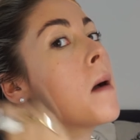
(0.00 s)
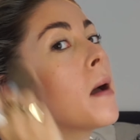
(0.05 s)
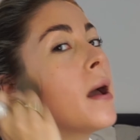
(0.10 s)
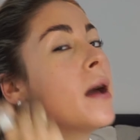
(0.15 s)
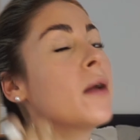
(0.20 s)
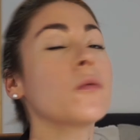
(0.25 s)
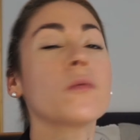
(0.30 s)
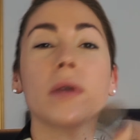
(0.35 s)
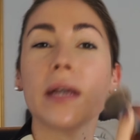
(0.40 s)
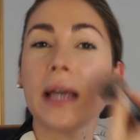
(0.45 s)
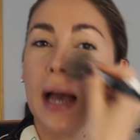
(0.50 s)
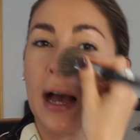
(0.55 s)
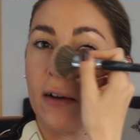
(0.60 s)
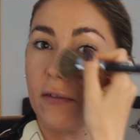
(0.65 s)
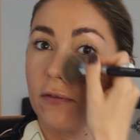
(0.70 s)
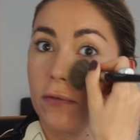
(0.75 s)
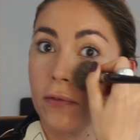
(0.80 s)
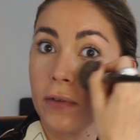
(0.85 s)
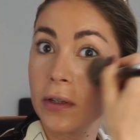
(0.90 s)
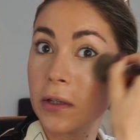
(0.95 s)
And we
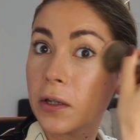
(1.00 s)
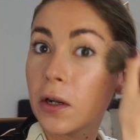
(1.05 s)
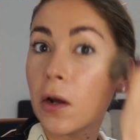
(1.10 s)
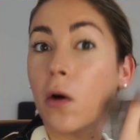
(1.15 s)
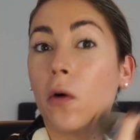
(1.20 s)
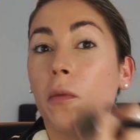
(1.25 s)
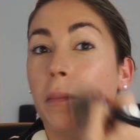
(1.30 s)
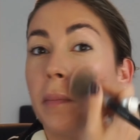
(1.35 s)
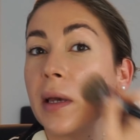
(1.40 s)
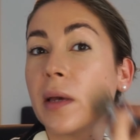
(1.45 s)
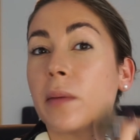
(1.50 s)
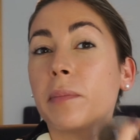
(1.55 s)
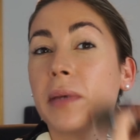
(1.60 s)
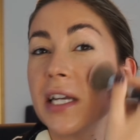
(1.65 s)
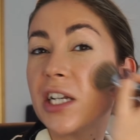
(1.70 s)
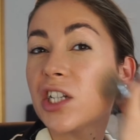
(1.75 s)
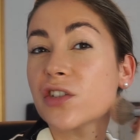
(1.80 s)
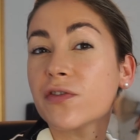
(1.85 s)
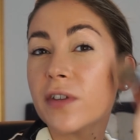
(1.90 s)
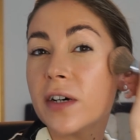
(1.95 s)
have, you know,
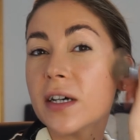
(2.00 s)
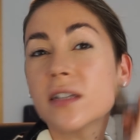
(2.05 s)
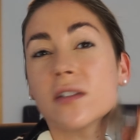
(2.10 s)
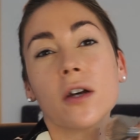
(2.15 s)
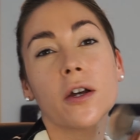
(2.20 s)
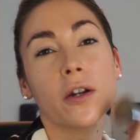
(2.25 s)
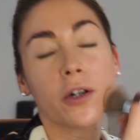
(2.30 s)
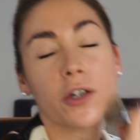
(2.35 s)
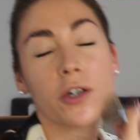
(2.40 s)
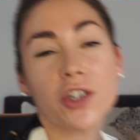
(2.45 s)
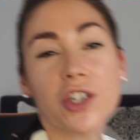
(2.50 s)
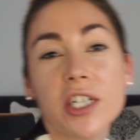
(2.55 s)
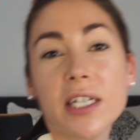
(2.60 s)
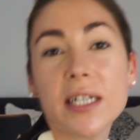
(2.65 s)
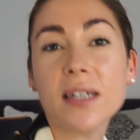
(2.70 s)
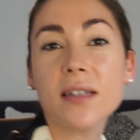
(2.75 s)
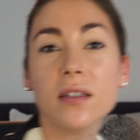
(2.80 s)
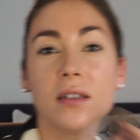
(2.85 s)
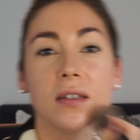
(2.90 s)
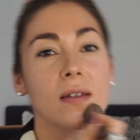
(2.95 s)
peach fuzz on our
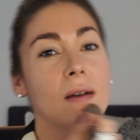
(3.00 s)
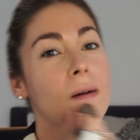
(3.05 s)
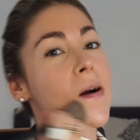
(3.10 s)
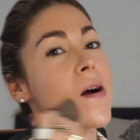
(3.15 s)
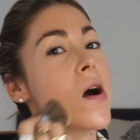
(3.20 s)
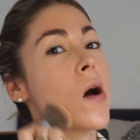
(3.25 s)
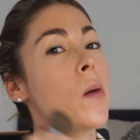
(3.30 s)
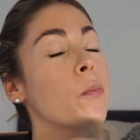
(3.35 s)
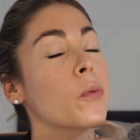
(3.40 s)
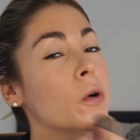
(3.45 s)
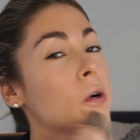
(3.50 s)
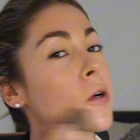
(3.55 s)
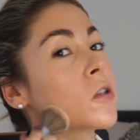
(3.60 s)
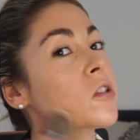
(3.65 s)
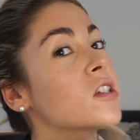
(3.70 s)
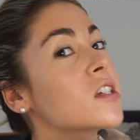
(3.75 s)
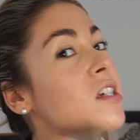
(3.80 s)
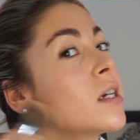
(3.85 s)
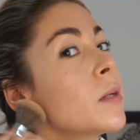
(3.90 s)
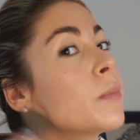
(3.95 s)
cheeks, so a pro
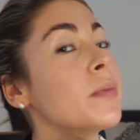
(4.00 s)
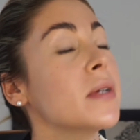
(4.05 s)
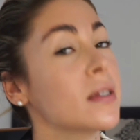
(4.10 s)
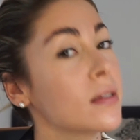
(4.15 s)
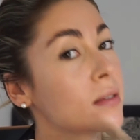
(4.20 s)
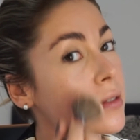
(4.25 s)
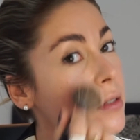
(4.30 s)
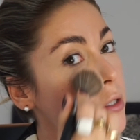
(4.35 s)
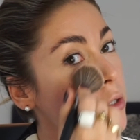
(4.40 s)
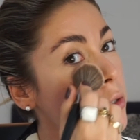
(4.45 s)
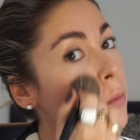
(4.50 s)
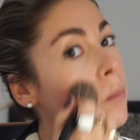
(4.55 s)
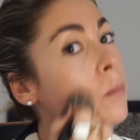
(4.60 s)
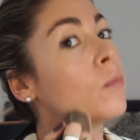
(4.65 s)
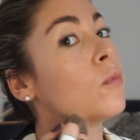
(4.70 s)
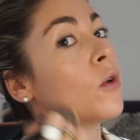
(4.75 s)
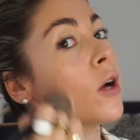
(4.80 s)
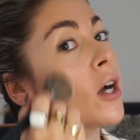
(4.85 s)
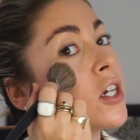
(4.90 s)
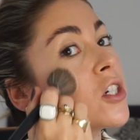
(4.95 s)
tip is to
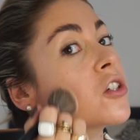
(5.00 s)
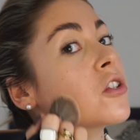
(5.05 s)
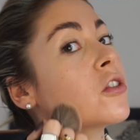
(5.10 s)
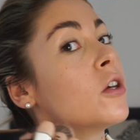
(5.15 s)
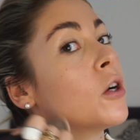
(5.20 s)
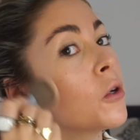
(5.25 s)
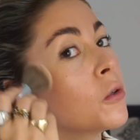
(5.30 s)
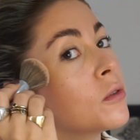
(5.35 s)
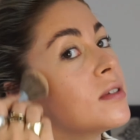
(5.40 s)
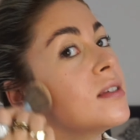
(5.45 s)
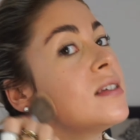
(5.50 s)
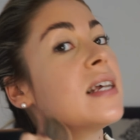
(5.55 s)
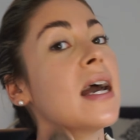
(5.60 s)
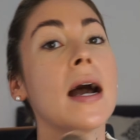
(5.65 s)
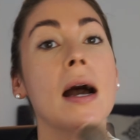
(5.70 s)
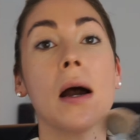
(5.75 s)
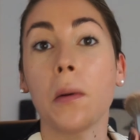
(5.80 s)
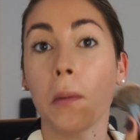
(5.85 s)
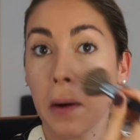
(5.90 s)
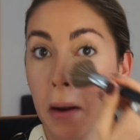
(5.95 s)
brush those
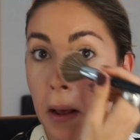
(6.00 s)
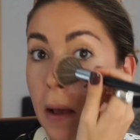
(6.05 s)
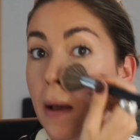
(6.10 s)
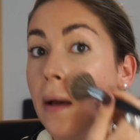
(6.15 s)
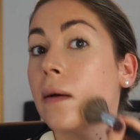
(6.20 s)
down.